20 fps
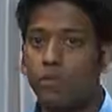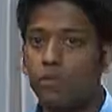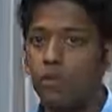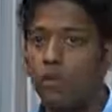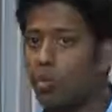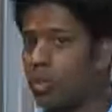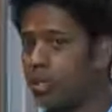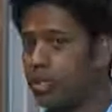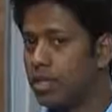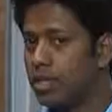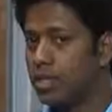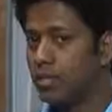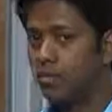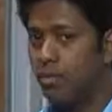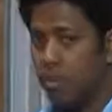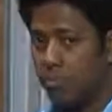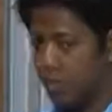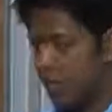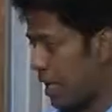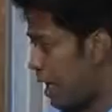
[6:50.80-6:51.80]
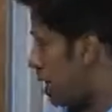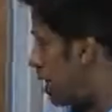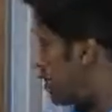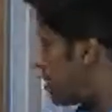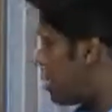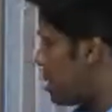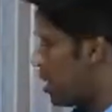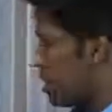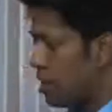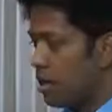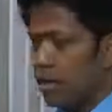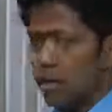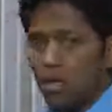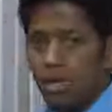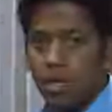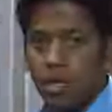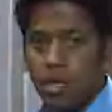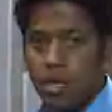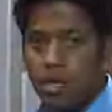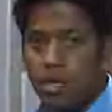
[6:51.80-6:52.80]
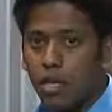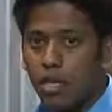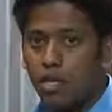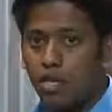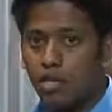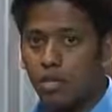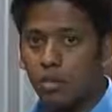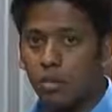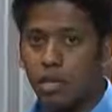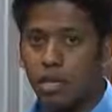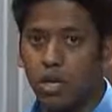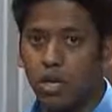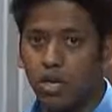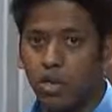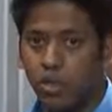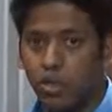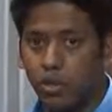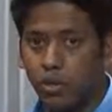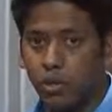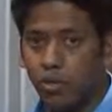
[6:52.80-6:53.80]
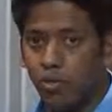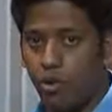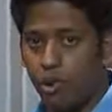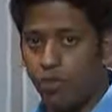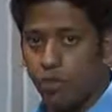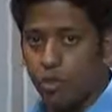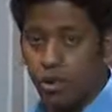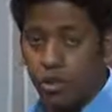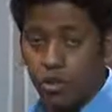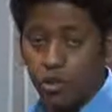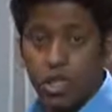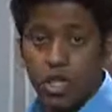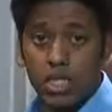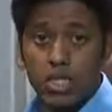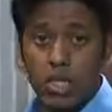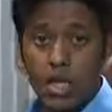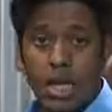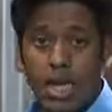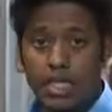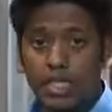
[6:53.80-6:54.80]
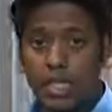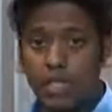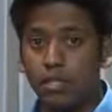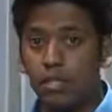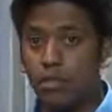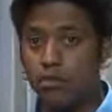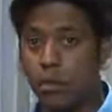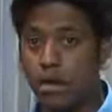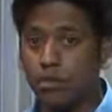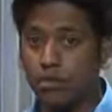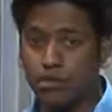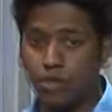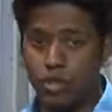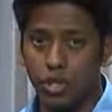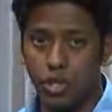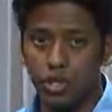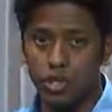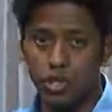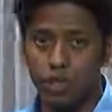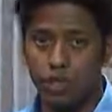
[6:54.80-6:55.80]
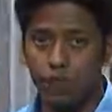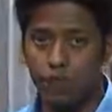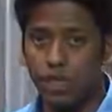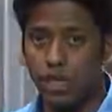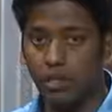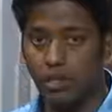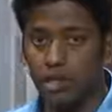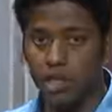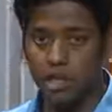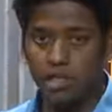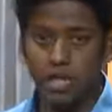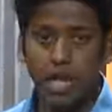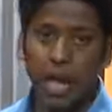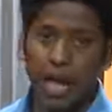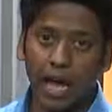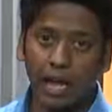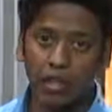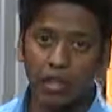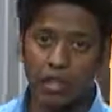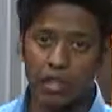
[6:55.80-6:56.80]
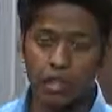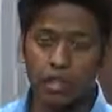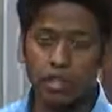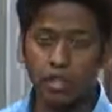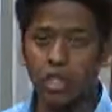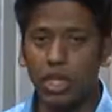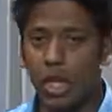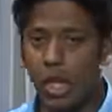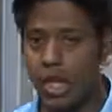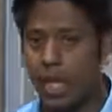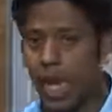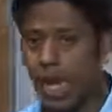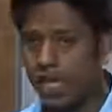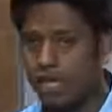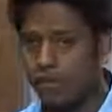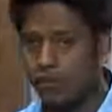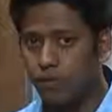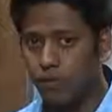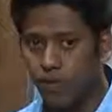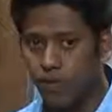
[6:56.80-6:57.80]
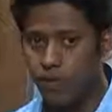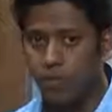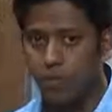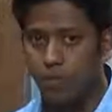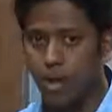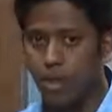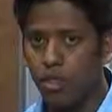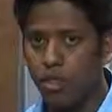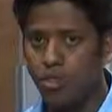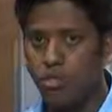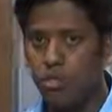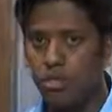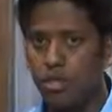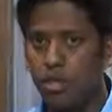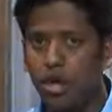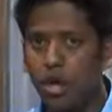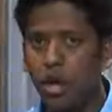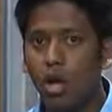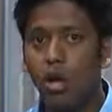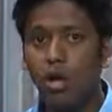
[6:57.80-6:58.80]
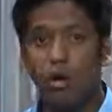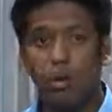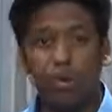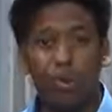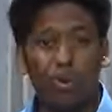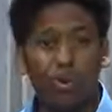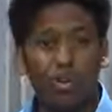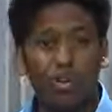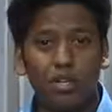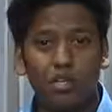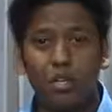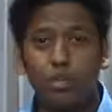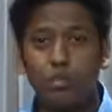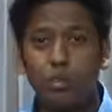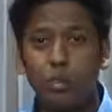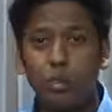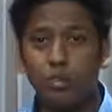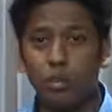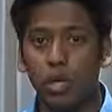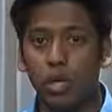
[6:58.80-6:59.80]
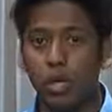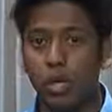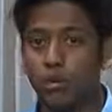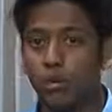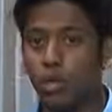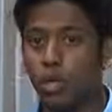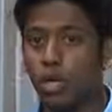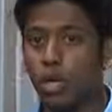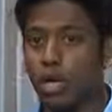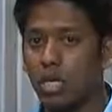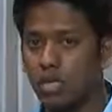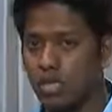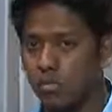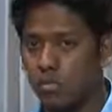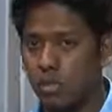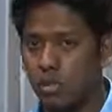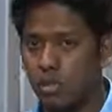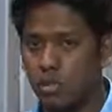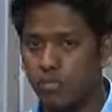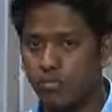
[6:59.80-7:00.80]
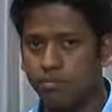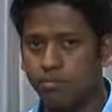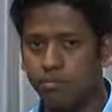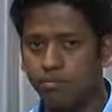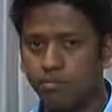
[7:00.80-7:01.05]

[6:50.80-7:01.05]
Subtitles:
if we wanted to replicate this data? Do we know whether revenue increased as a direct result of increased acquisition and activation methods, or did we bring in more customers?